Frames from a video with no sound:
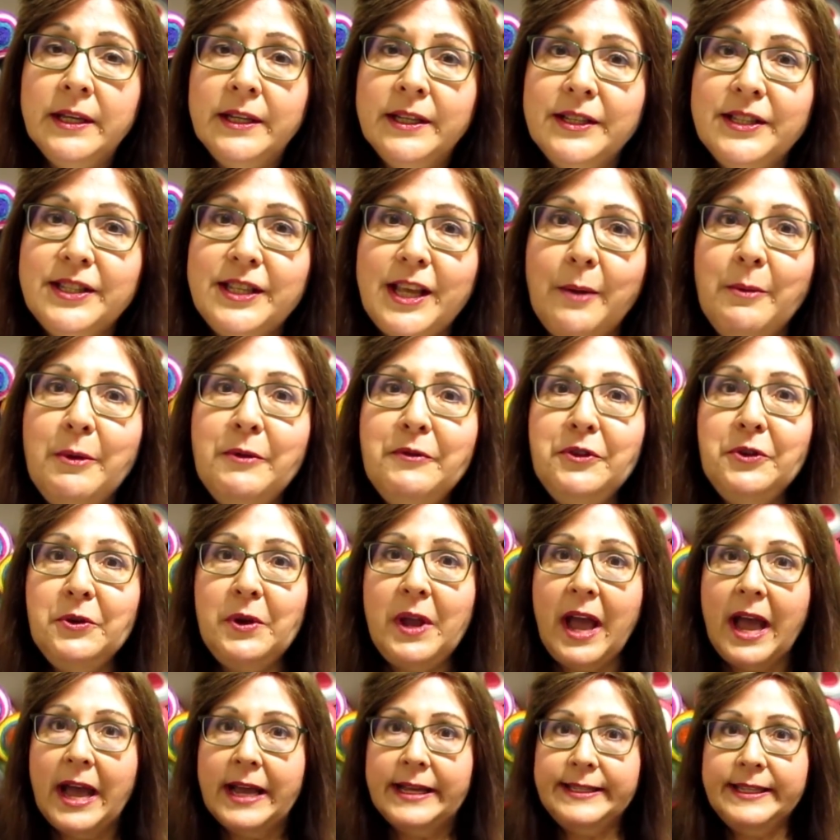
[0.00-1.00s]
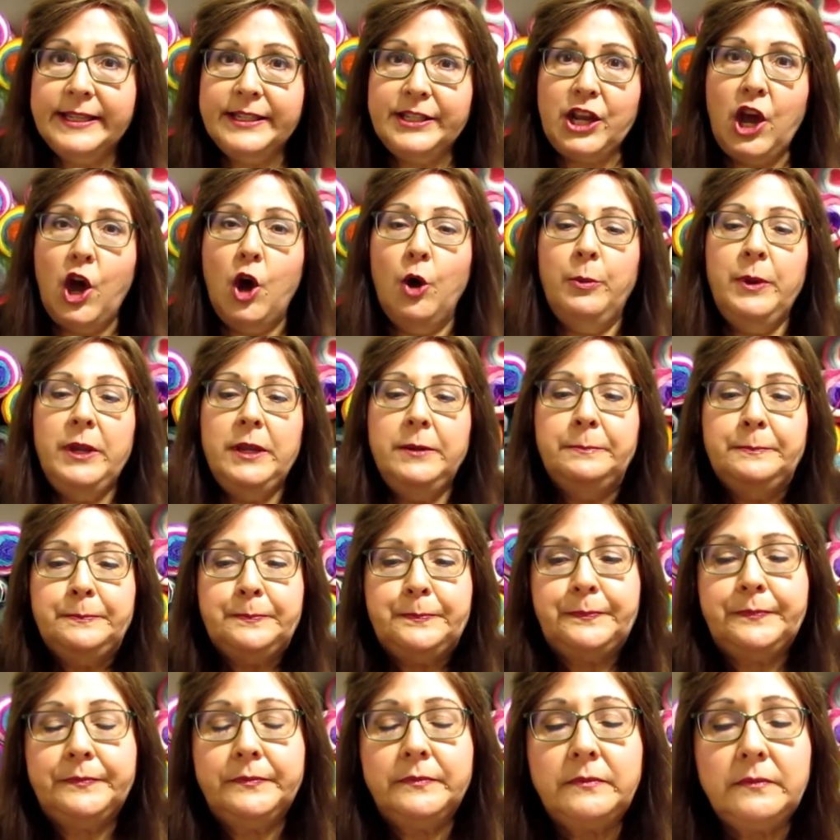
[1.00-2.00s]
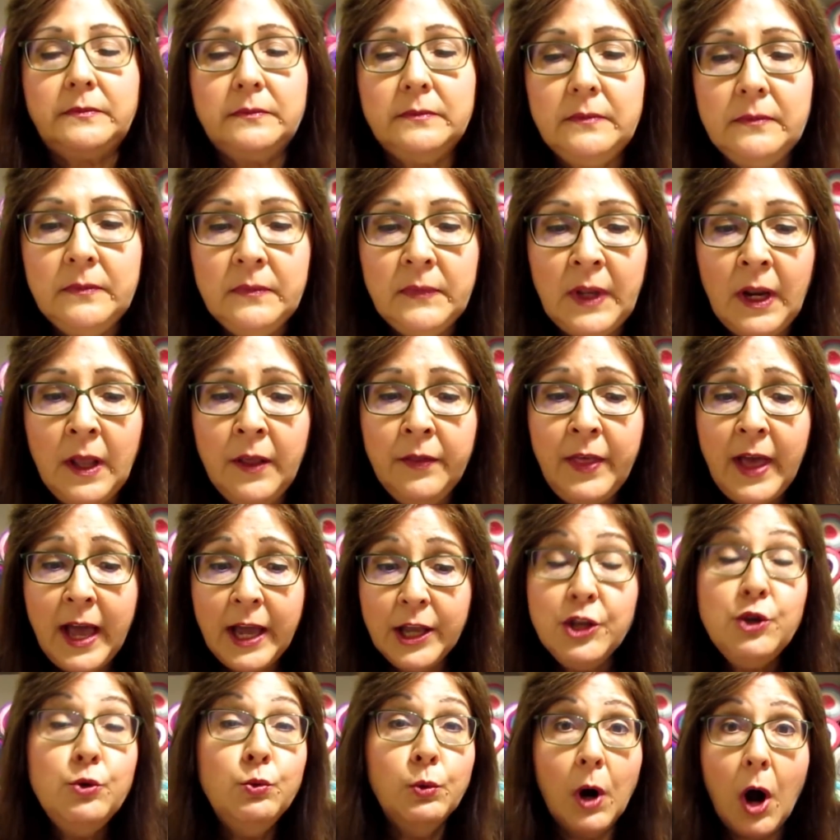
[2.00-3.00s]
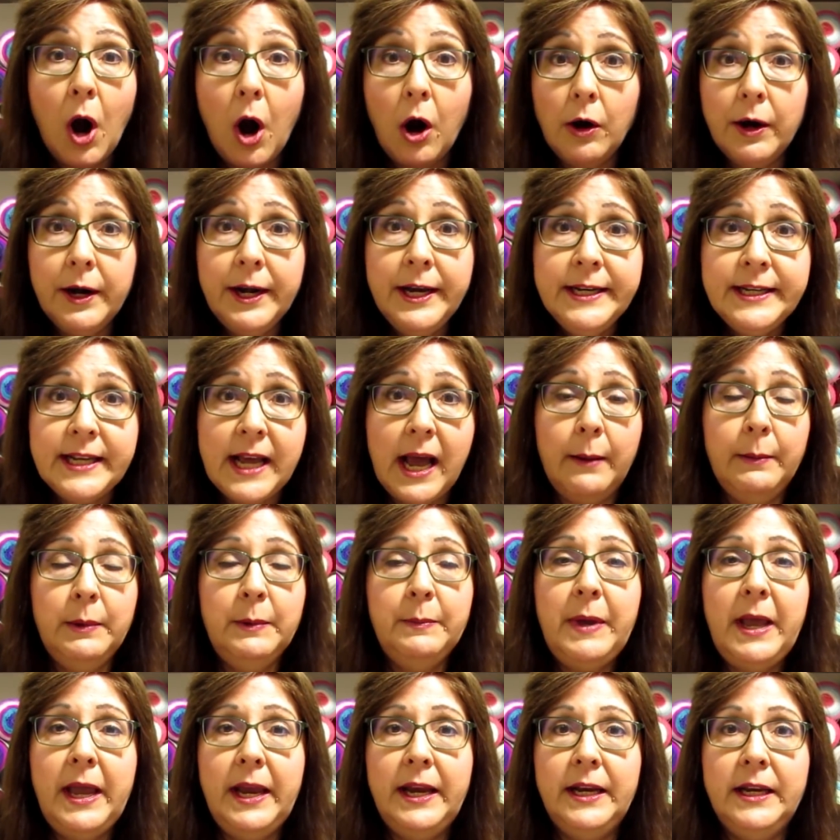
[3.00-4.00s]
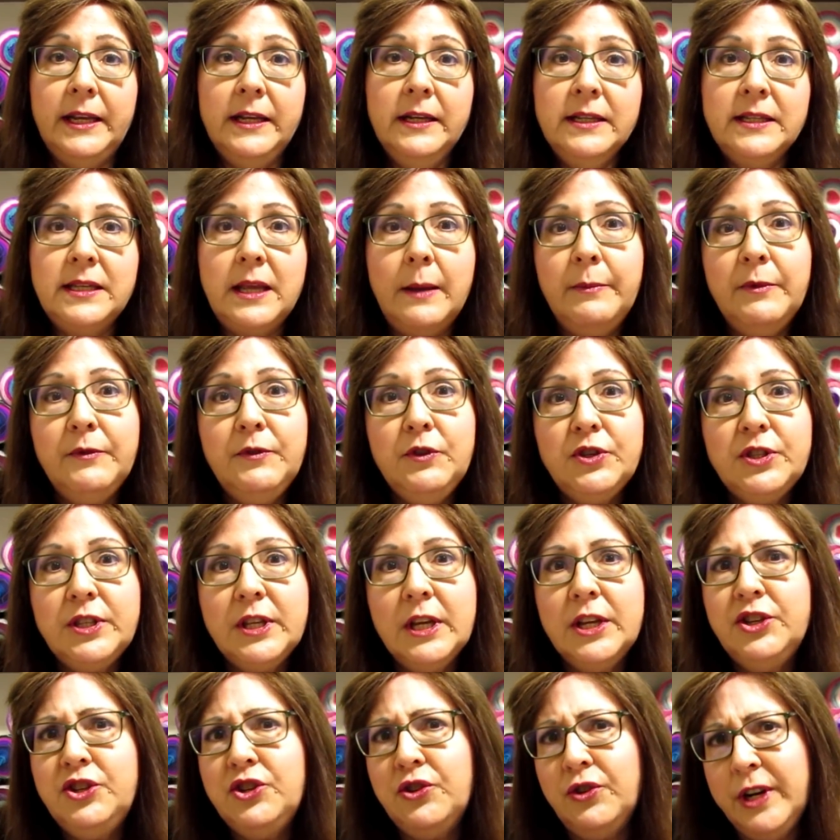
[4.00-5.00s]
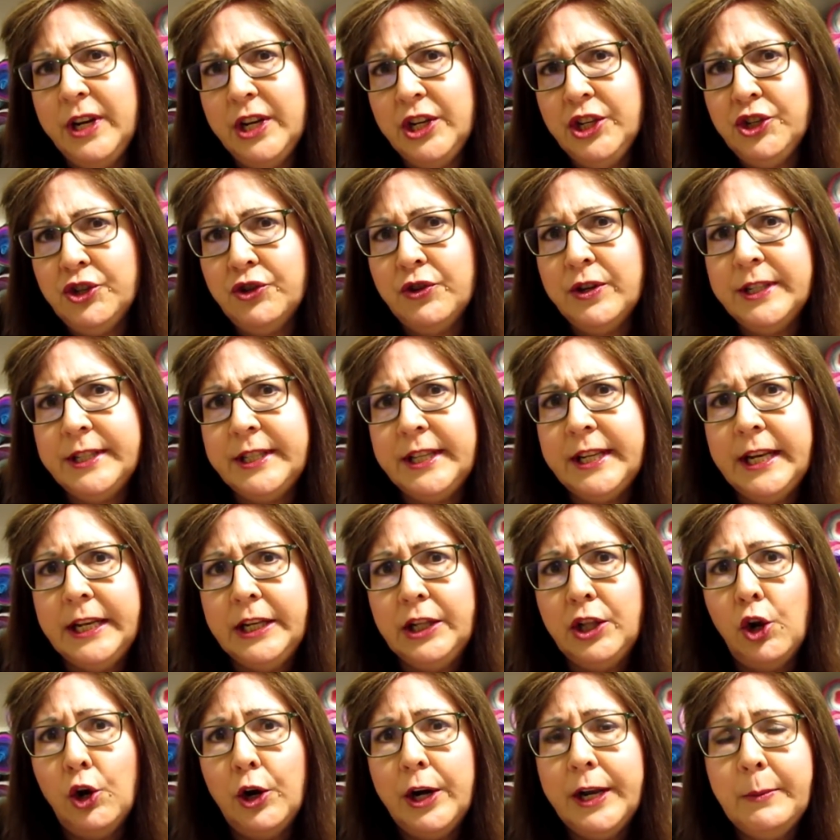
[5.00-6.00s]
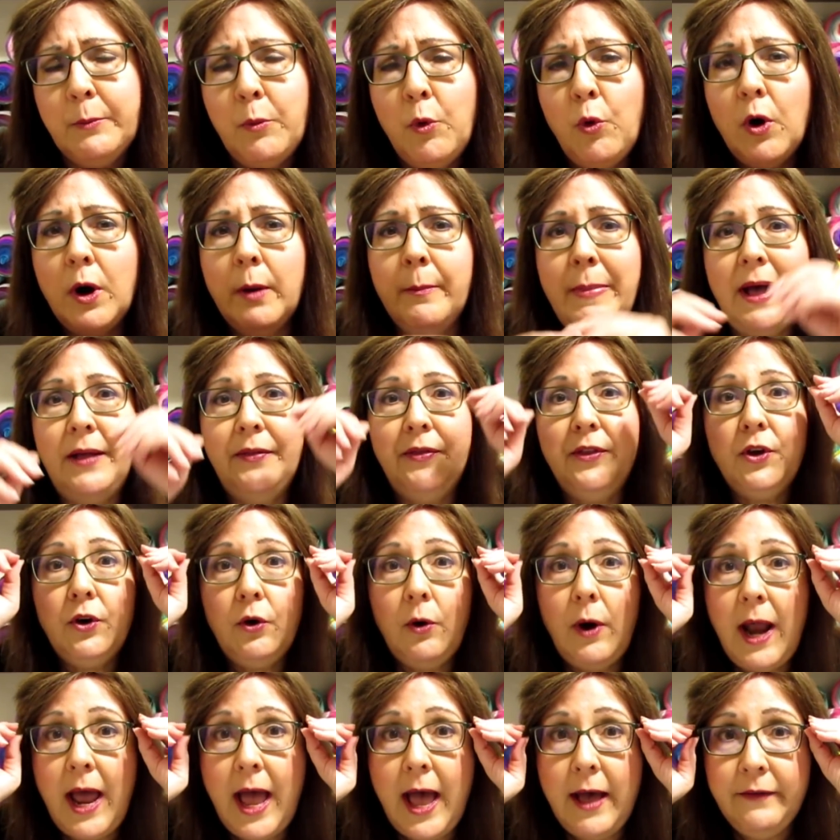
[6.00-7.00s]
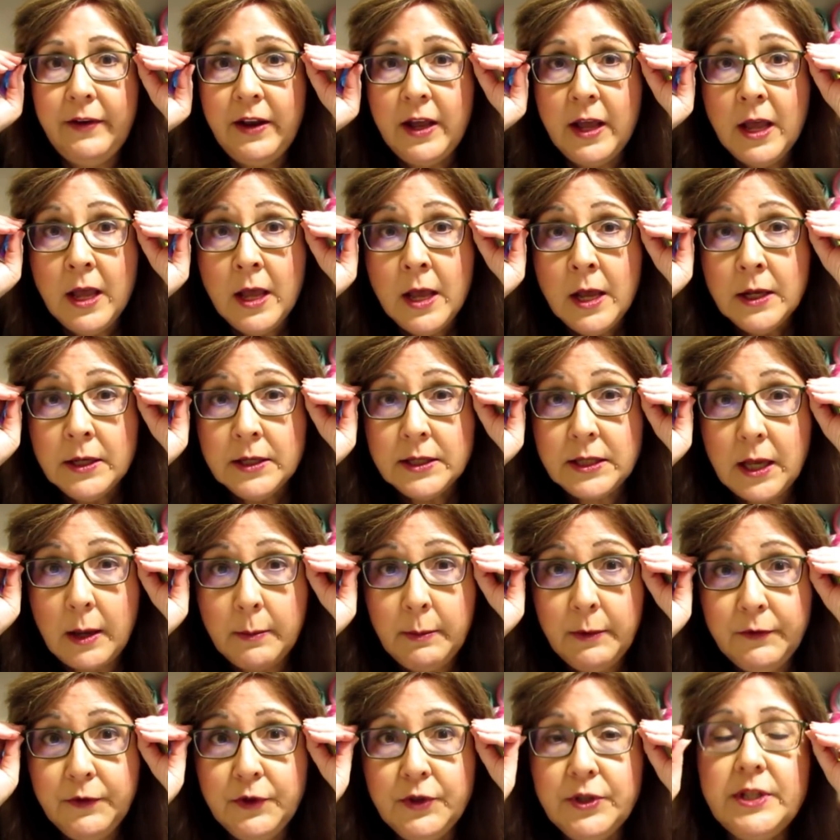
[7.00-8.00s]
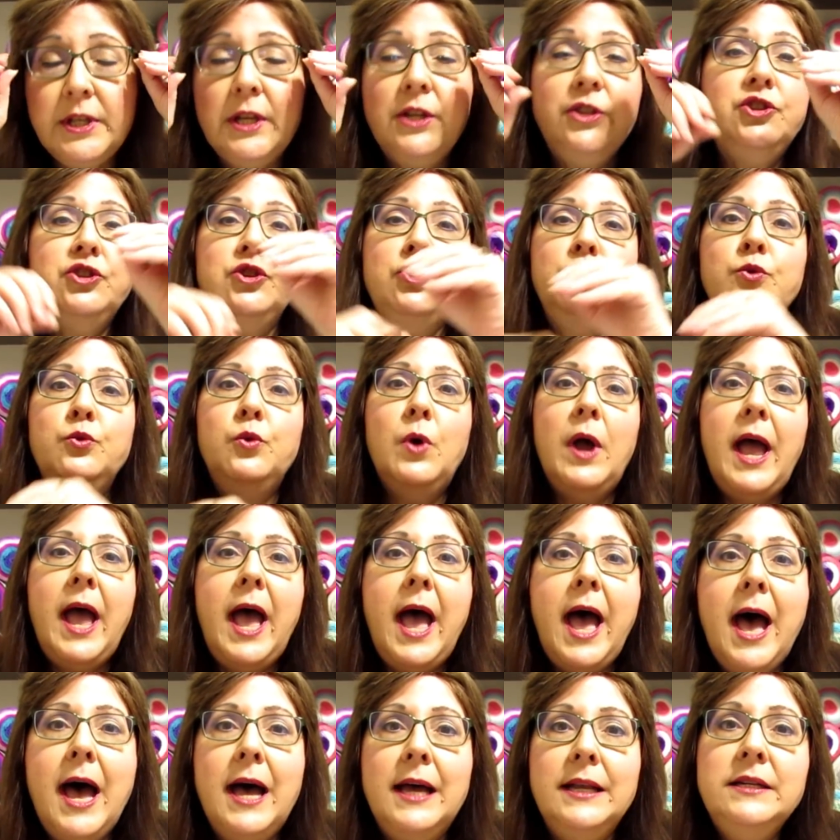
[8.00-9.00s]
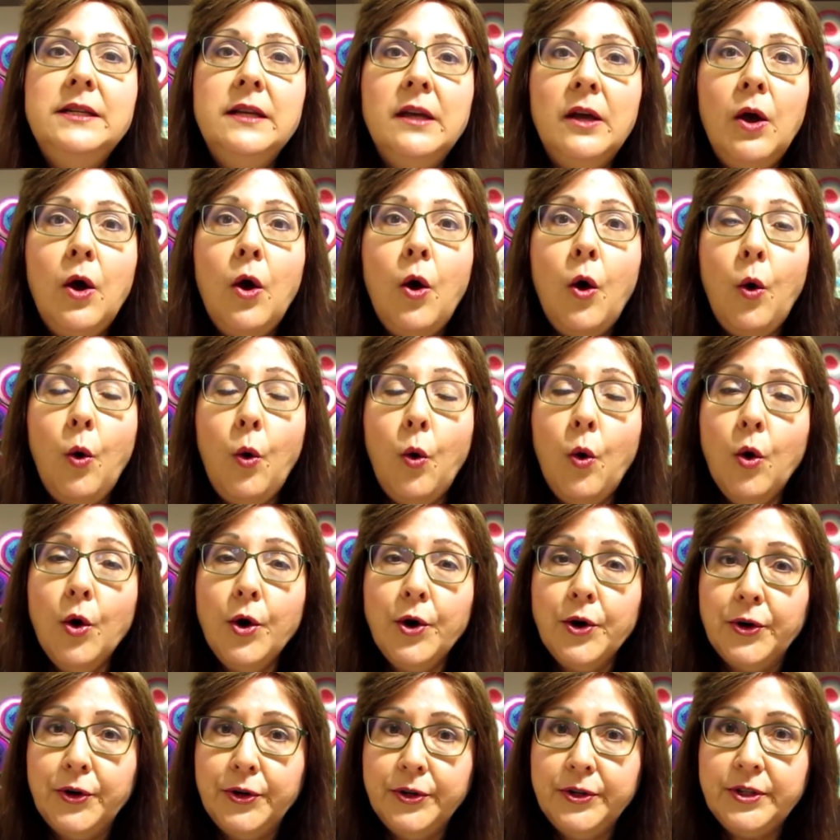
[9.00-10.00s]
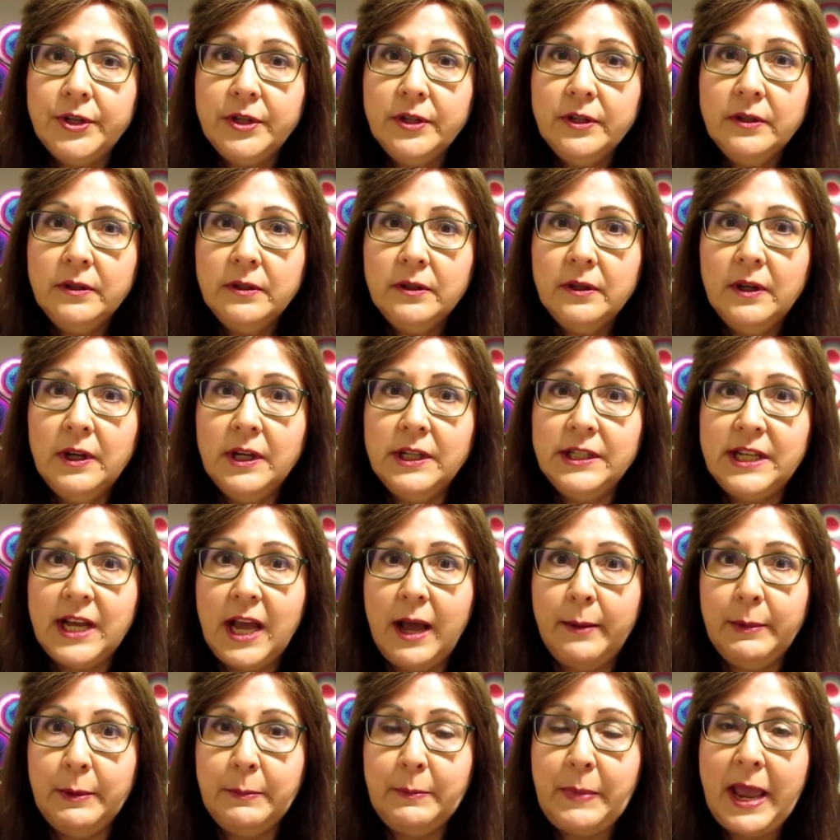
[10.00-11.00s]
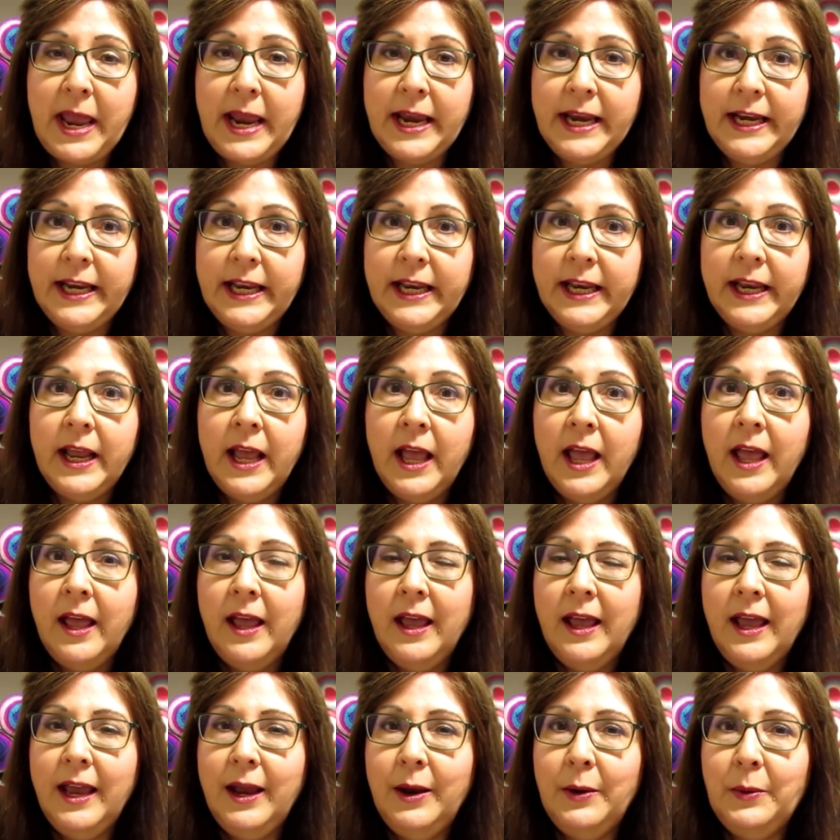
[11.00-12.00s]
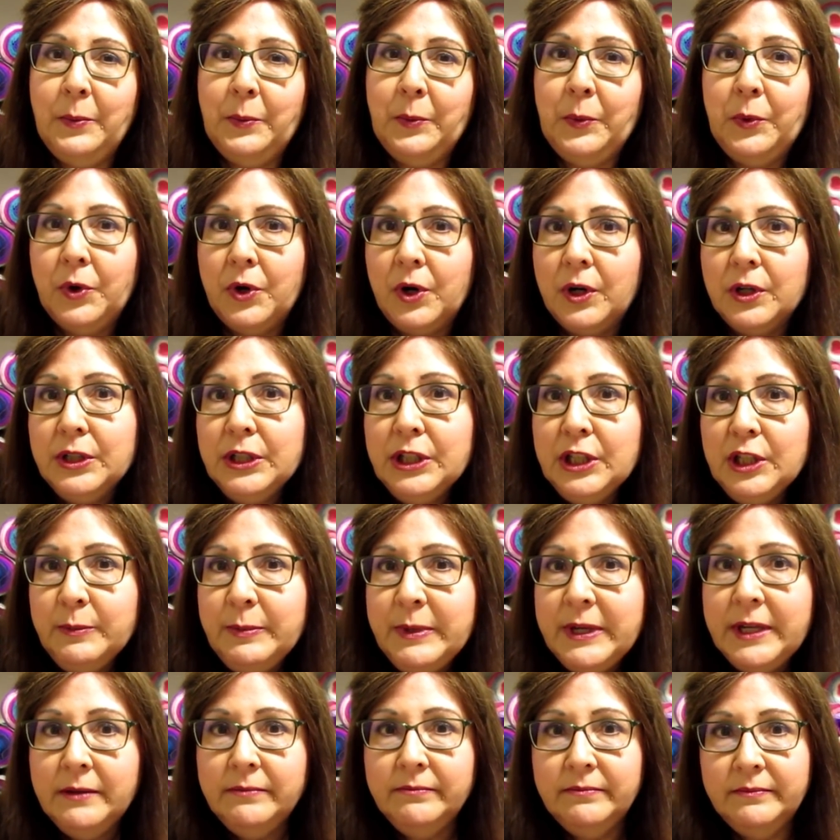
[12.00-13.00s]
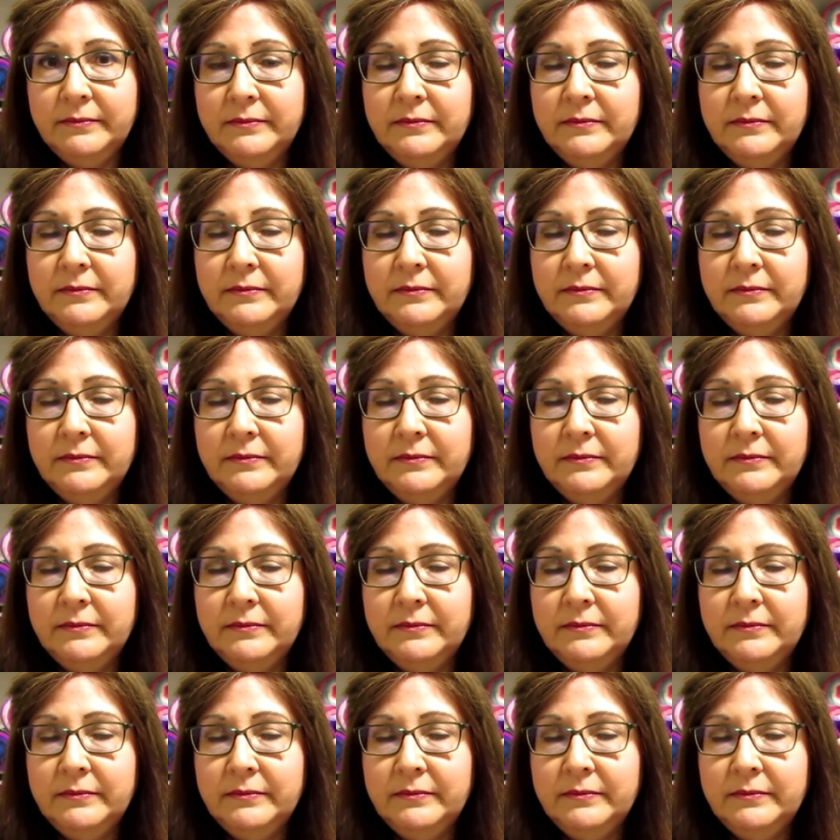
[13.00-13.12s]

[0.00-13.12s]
Some of you guys had told me that you were already diamond painting. Some of you said you're interested in learning more about the craft. Some of you said you had ordered a diamond painting and were a little bit